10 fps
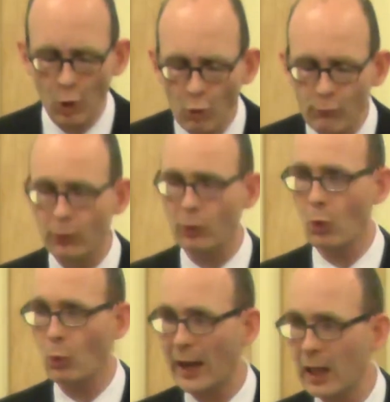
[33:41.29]

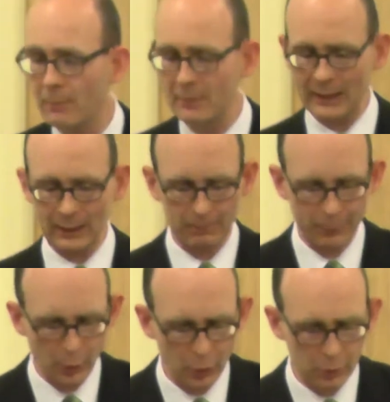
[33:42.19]
overwhelming
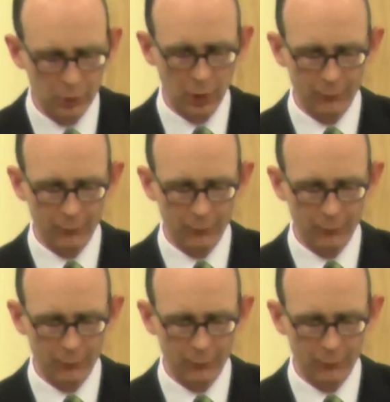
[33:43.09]
burden